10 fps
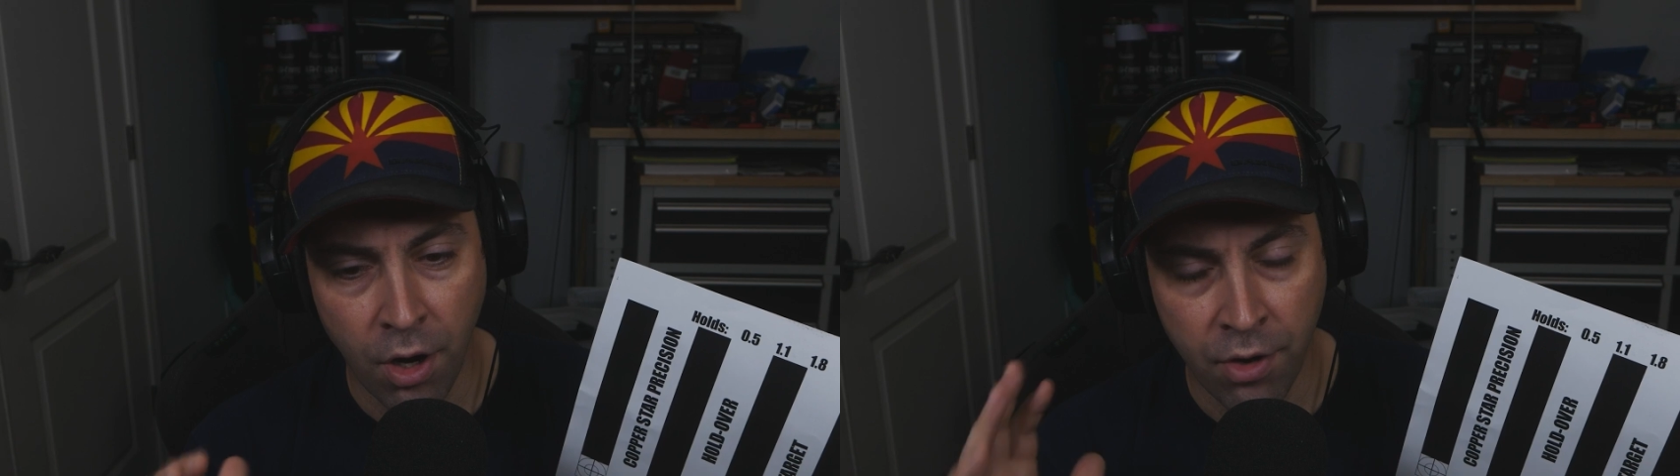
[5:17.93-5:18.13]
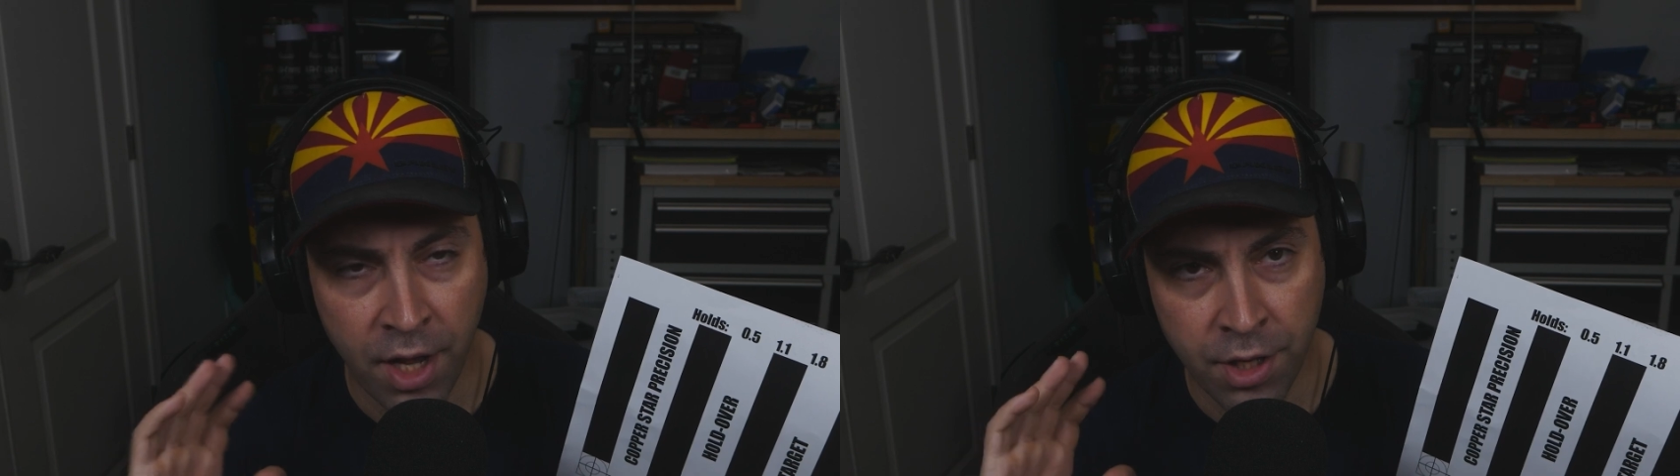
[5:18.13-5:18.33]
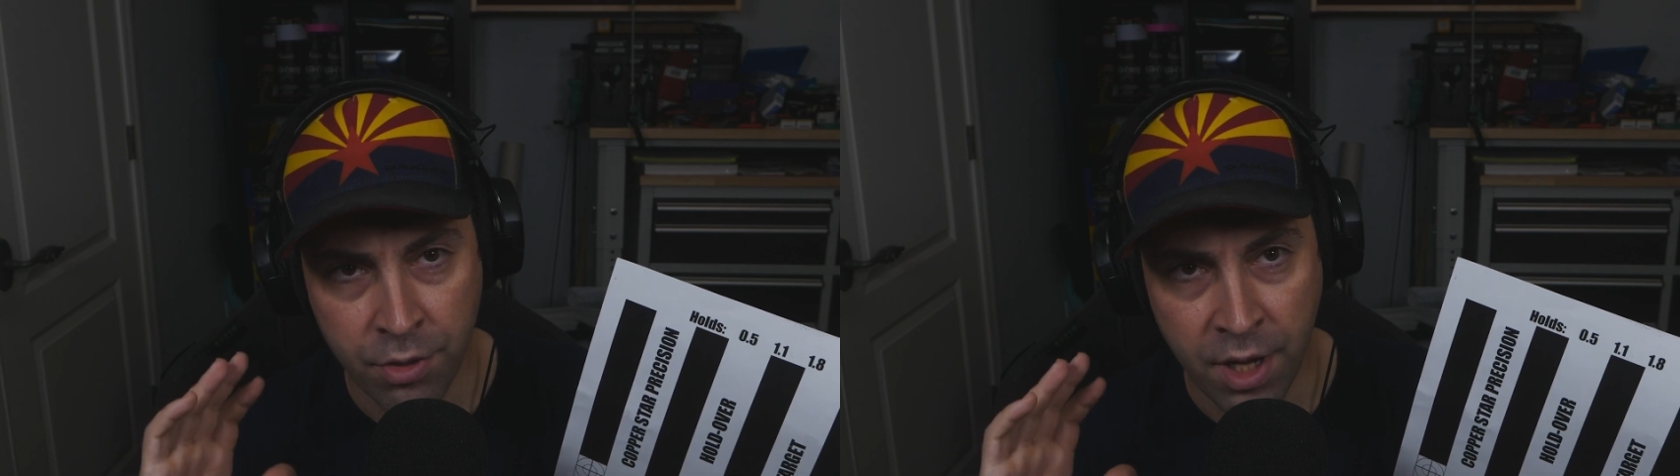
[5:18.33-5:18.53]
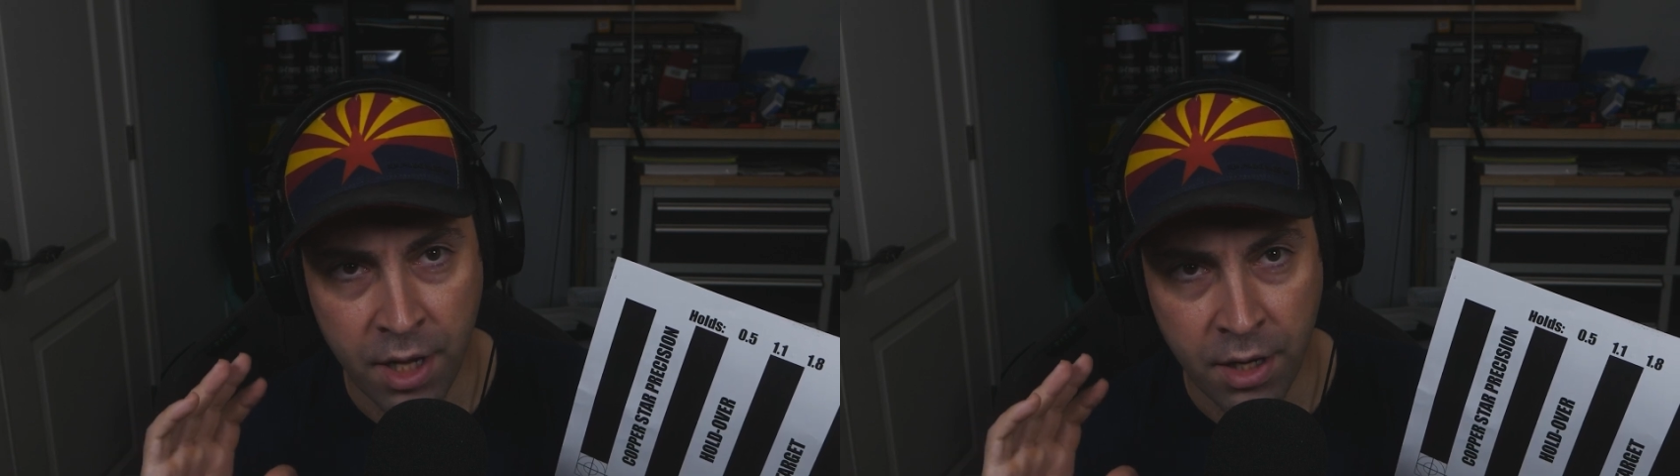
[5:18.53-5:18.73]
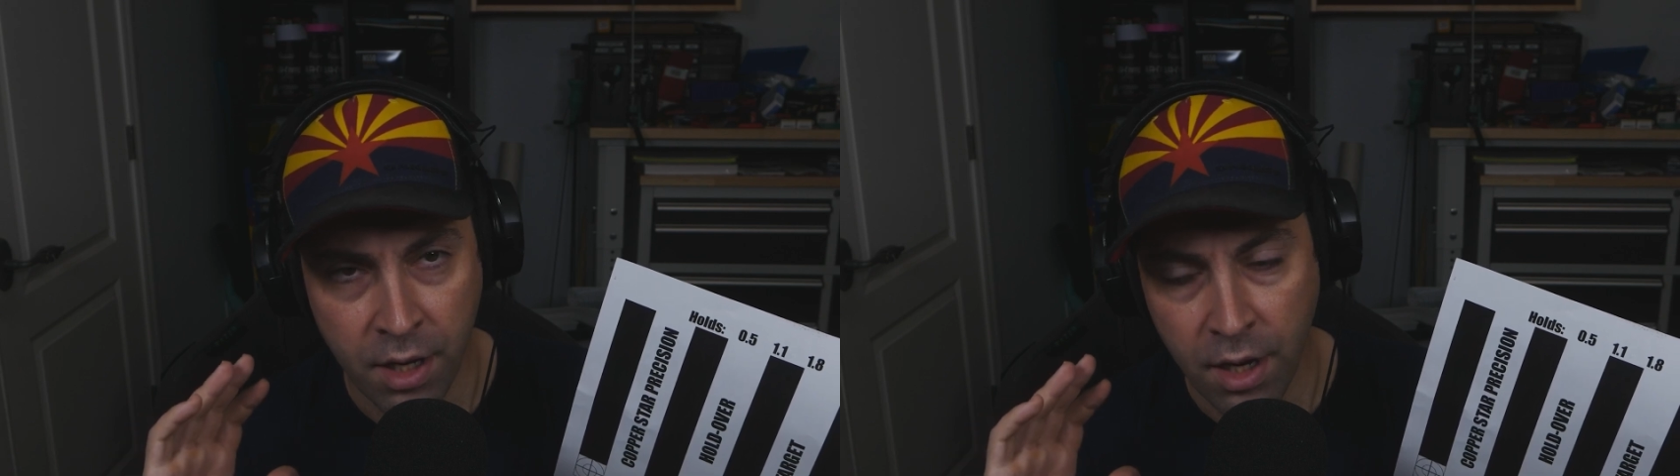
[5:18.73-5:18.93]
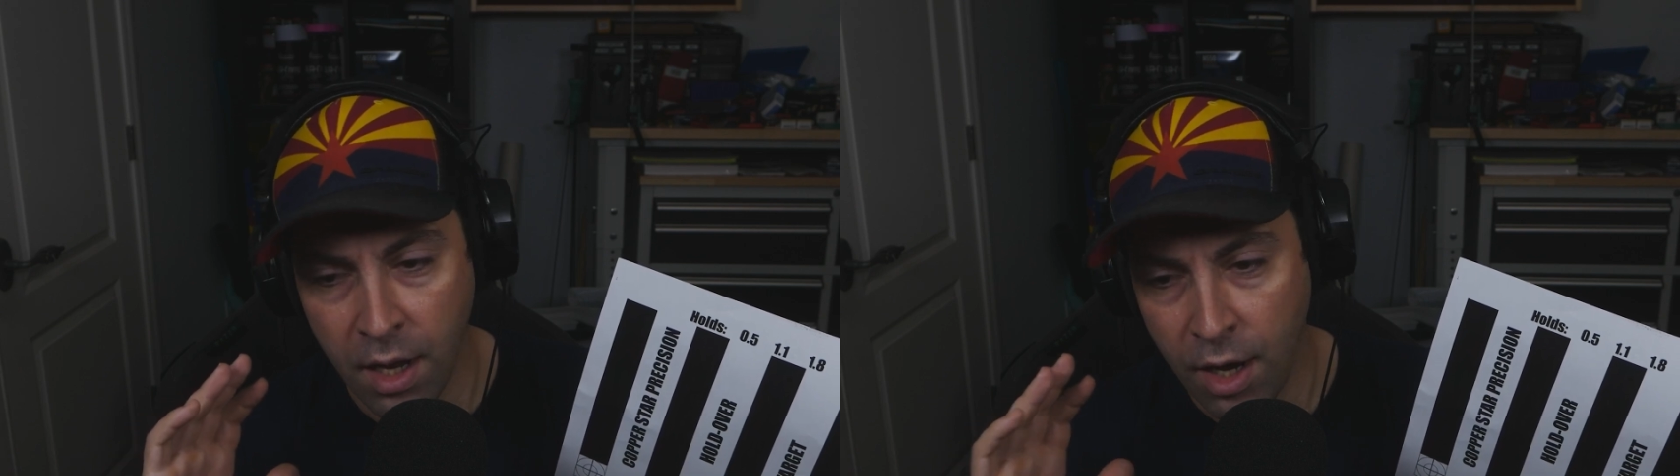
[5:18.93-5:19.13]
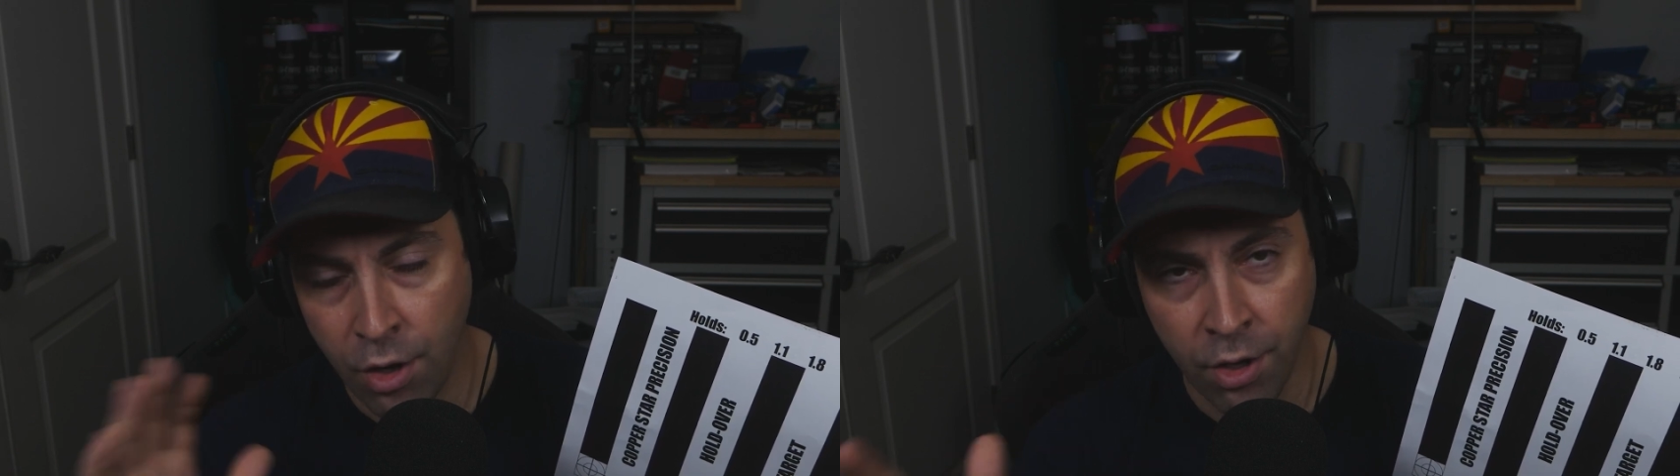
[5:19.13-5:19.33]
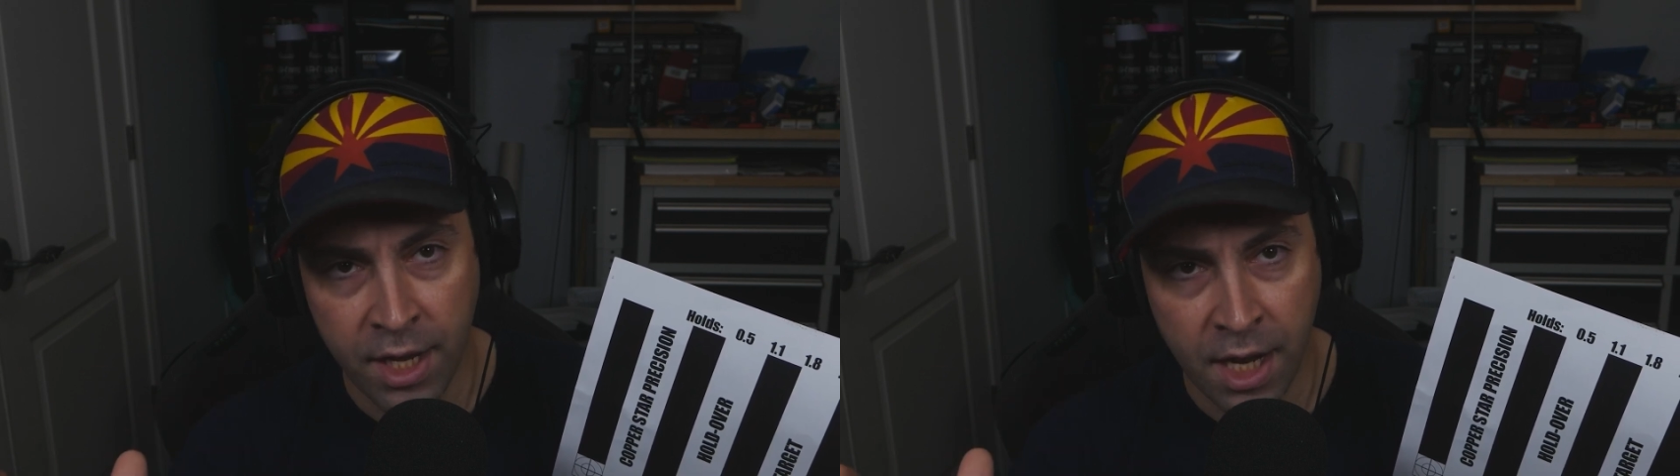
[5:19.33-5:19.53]
are that you get
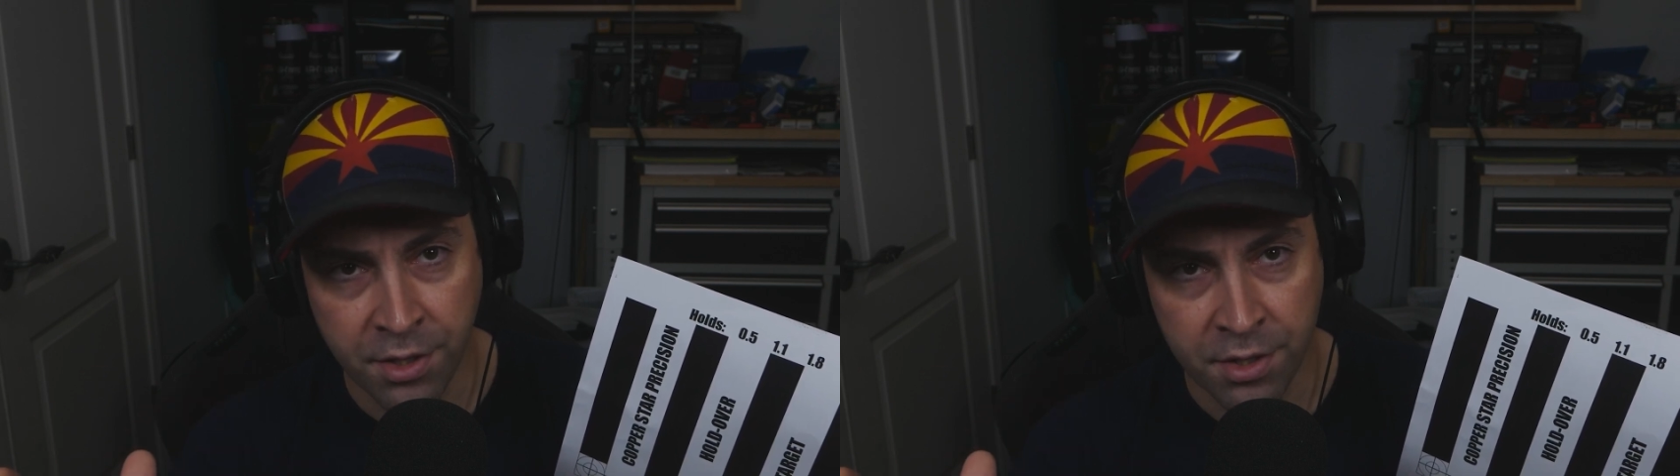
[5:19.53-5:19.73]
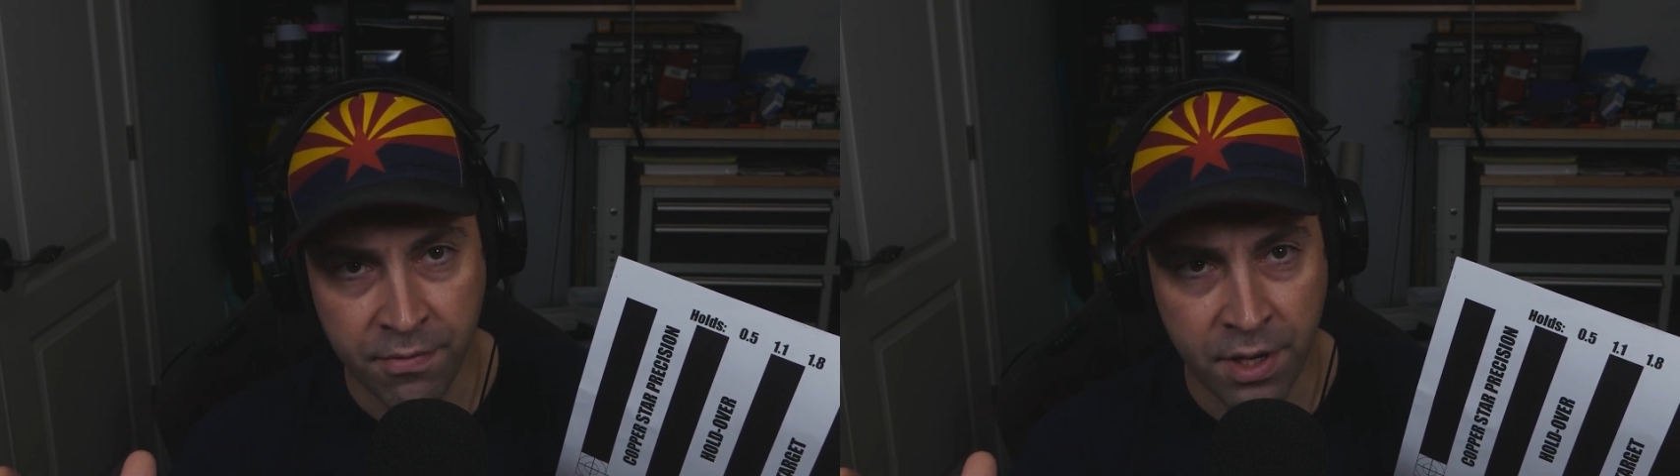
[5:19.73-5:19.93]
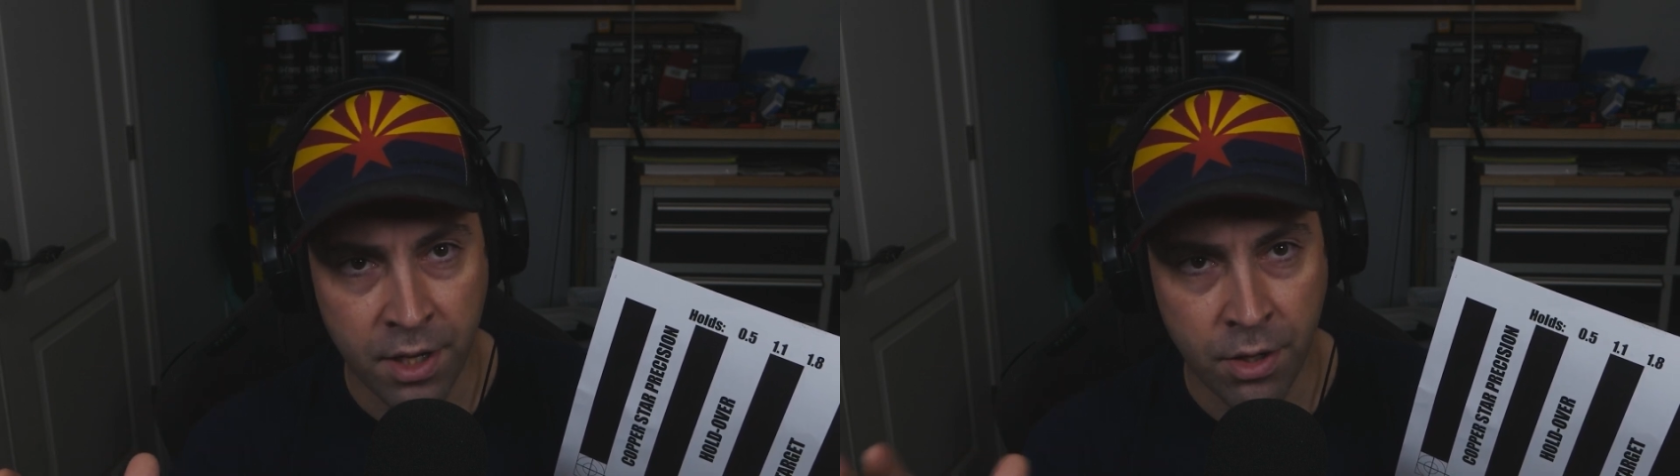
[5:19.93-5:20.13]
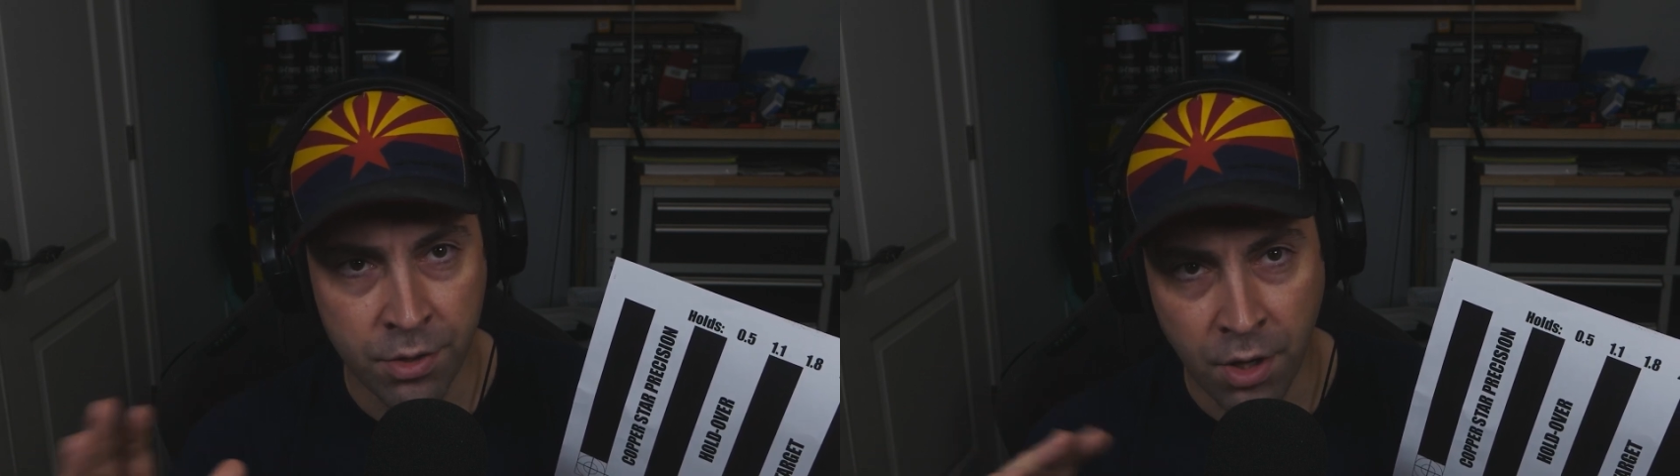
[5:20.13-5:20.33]
early access to videos.